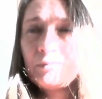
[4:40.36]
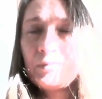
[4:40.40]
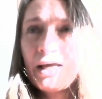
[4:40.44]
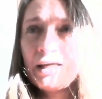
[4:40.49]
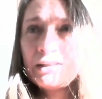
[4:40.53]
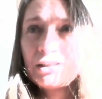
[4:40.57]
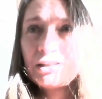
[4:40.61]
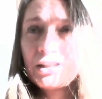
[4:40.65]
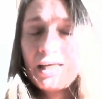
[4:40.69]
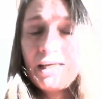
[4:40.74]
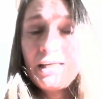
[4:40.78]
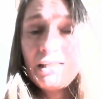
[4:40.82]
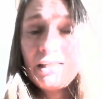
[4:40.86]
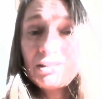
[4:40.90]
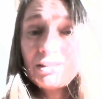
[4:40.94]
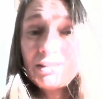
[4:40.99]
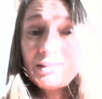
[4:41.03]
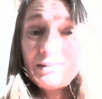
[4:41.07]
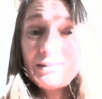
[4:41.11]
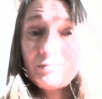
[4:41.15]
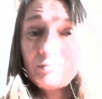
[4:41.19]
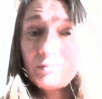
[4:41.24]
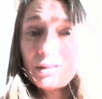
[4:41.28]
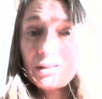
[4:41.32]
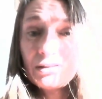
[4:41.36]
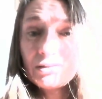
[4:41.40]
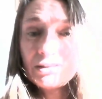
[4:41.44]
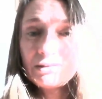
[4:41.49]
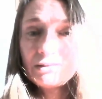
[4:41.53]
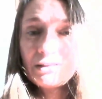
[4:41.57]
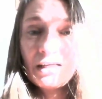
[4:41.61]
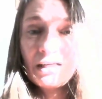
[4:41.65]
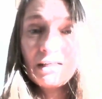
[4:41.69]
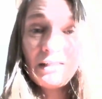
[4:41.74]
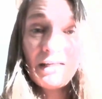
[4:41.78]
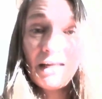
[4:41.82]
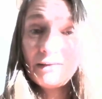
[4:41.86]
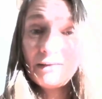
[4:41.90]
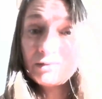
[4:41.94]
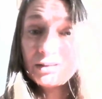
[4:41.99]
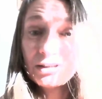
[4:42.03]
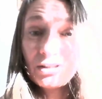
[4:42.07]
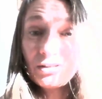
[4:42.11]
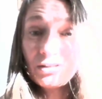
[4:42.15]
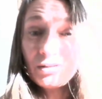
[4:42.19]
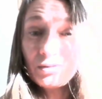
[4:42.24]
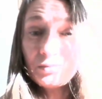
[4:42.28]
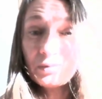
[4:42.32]
education, because I left
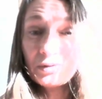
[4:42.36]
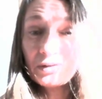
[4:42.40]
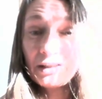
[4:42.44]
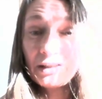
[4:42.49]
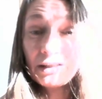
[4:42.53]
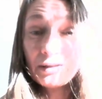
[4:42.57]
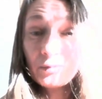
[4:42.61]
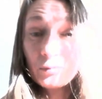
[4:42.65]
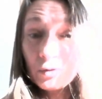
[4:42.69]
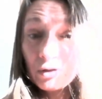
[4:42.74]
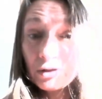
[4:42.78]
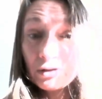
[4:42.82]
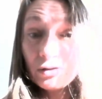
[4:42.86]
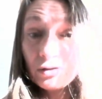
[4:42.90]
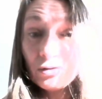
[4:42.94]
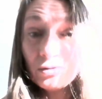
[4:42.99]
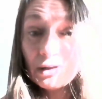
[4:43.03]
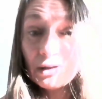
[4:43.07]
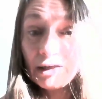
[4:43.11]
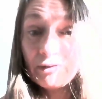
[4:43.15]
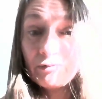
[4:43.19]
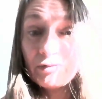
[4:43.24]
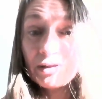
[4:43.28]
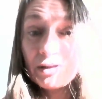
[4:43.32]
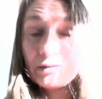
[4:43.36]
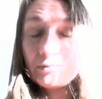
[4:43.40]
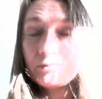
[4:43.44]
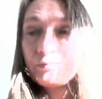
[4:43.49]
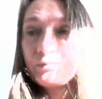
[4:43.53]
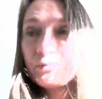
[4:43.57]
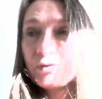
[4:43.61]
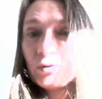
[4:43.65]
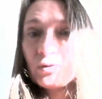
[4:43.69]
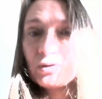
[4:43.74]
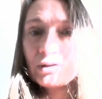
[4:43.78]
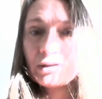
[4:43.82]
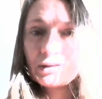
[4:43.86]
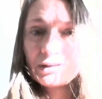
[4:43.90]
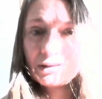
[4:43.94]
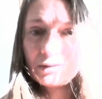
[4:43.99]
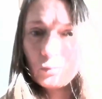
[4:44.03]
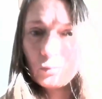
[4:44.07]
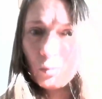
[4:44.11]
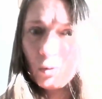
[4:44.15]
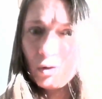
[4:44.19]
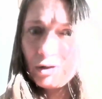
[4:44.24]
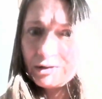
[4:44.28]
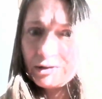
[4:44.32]
school with like 1 O-level or
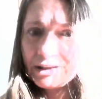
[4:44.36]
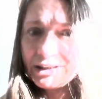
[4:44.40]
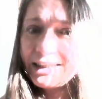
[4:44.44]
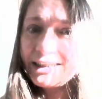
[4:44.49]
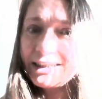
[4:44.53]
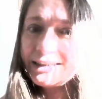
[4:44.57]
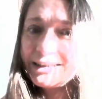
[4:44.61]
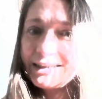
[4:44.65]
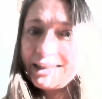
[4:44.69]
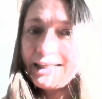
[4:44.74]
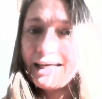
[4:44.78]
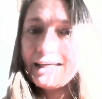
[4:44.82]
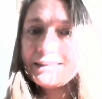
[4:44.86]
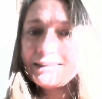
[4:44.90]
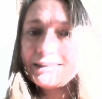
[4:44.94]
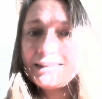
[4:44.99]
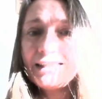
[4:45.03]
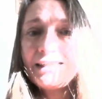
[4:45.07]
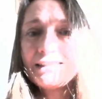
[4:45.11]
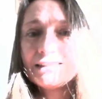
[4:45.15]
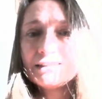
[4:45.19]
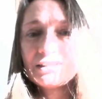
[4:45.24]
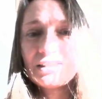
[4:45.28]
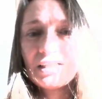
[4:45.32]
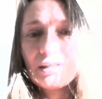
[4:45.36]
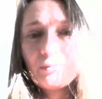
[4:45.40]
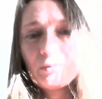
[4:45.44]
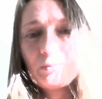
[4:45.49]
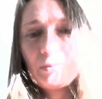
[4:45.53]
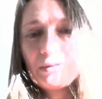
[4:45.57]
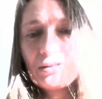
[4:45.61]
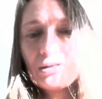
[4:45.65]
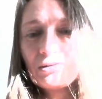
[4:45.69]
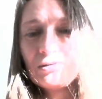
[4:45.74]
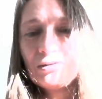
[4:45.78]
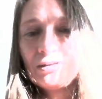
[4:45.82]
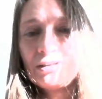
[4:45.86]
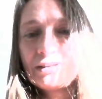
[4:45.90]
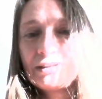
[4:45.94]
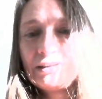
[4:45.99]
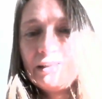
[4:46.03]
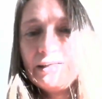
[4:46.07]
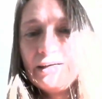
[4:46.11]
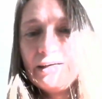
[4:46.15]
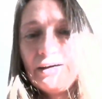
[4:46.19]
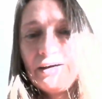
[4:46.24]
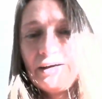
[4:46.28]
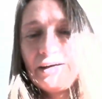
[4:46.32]
1 GCSE as they would be
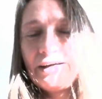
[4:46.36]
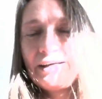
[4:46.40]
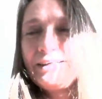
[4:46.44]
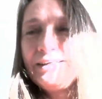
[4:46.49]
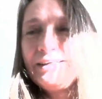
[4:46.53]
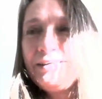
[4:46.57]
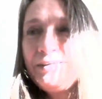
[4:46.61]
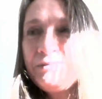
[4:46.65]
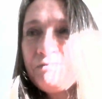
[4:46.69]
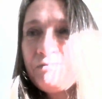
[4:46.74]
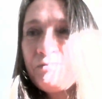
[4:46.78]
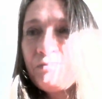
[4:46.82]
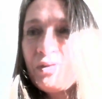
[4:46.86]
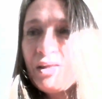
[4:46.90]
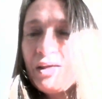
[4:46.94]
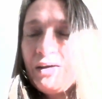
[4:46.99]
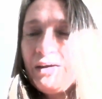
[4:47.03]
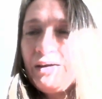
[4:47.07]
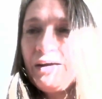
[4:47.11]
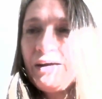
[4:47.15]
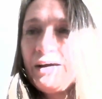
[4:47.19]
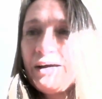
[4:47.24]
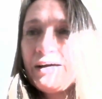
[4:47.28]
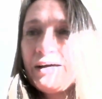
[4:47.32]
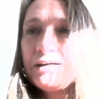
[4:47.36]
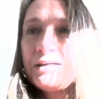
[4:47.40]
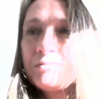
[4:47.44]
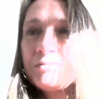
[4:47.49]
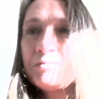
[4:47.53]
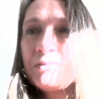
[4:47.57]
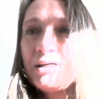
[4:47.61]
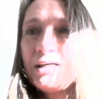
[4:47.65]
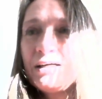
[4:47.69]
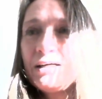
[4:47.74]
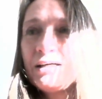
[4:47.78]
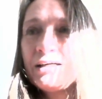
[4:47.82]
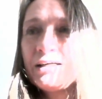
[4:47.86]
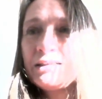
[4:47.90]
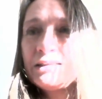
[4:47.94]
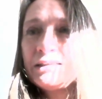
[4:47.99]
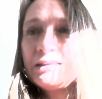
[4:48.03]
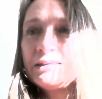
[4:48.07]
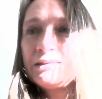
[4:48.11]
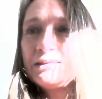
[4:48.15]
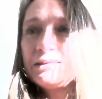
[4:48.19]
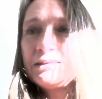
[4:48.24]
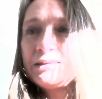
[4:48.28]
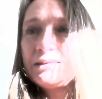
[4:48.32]
called now.
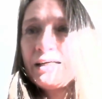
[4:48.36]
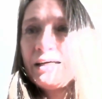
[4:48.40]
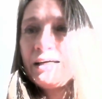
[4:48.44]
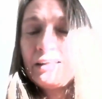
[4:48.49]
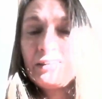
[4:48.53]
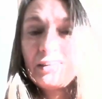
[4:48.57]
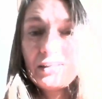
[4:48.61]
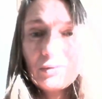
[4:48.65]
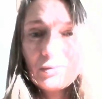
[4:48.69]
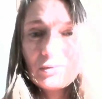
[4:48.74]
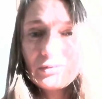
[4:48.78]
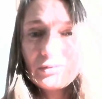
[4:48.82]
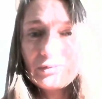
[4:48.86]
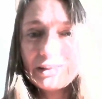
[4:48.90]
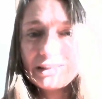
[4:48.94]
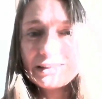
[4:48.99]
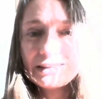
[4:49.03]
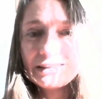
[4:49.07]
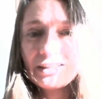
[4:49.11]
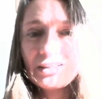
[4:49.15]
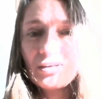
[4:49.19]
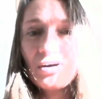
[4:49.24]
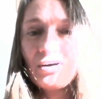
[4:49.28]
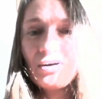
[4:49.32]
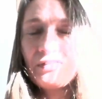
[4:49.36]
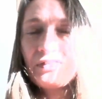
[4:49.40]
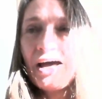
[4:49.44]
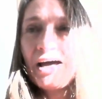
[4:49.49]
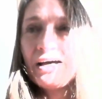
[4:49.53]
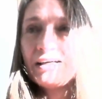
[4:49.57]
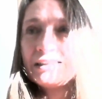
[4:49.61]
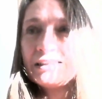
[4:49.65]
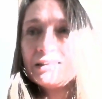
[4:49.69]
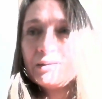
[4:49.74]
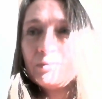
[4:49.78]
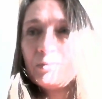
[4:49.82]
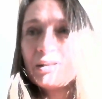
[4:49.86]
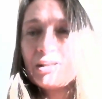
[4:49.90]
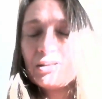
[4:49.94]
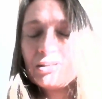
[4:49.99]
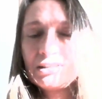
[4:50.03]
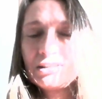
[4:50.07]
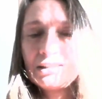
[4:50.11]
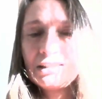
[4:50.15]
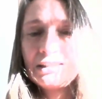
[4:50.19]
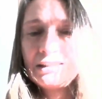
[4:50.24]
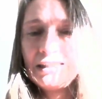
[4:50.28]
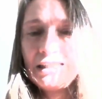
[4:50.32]
And the only reason I got that is
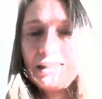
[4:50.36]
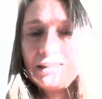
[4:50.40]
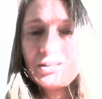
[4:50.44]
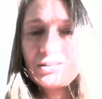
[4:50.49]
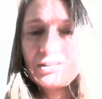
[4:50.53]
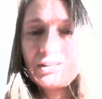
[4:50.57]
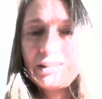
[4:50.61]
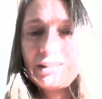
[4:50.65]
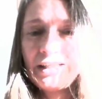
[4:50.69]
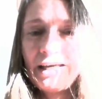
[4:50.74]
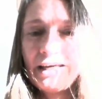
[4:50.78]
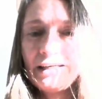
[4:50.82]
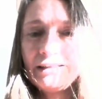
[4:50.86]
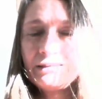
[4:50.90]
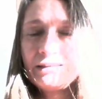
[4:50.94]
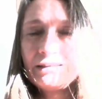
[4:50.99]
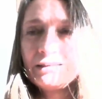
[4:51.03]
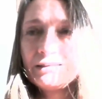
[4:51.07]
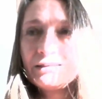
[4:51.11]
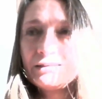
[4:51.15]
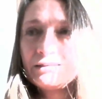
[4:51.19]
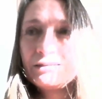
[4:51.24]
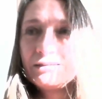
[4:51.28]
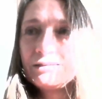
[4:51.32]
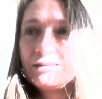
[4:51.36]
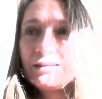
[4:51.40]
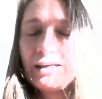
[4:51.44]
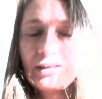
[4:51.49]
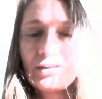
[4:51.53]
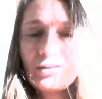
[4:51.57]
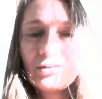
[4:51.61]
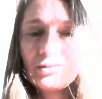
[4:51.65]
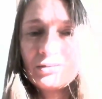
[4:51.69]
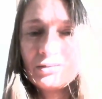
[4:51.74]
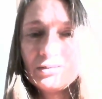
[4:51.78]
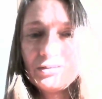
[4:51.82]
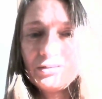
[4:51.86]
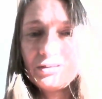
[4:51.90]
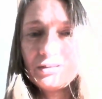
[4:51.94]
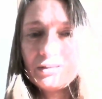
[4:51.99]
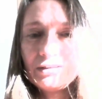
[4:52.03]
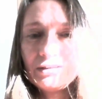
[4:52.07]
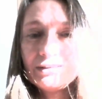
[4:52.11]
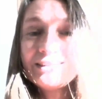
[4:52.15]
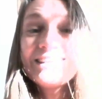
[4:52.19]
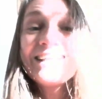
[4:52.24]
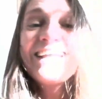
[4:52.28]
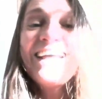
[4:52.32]
because the teacher said that I couldn't do
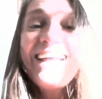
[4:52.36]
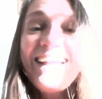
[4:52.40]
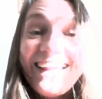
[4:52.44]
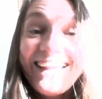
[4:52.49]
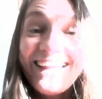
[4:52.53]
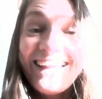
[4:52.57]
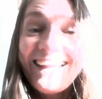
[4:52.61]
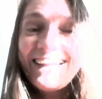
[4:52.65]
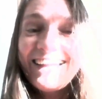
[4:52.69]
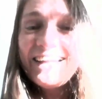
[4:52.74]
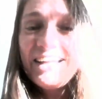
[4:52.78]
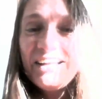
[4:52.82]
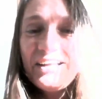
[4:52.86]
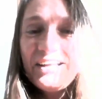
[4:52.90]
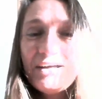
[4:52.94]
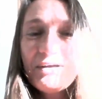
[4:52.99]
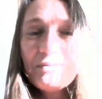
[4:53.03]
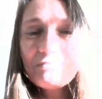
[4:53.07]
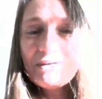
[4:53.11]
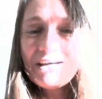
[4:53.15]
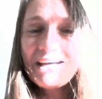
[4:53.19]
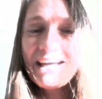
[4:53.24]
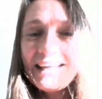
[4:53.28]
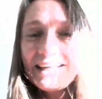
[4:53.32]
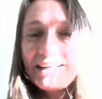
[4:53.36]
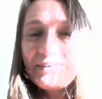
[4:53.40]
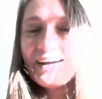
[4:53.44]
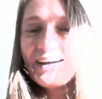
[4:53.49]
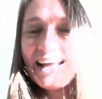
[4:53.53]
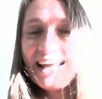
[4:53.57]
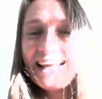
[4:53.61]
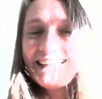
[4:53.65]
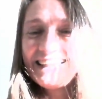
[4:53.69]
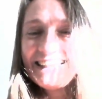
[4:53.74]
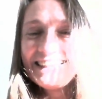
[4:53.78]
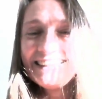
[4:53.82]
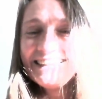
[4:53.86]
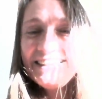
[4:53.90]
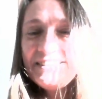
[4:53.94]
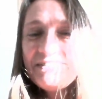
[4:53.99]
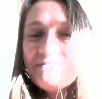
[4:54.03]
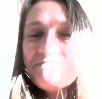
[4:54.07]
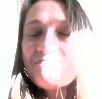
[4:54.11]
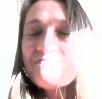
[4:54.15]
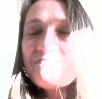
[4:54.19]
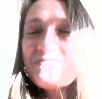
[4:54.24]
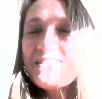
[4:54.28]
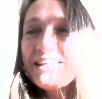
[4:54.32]
it. But anyway,
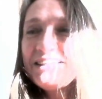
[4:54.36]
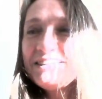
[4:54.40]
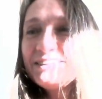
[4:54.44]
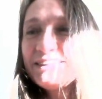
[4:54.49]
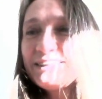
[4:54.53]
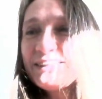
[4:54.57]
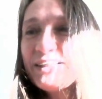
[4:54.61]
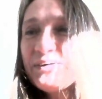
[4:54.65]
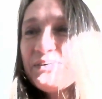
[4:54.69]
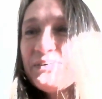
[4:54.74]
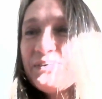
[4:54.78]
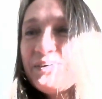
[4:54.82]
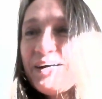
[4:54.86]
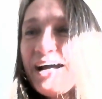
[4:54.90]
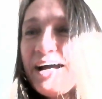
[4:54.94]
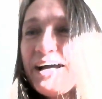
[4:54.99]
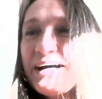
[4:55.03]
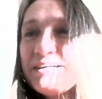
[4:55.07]
so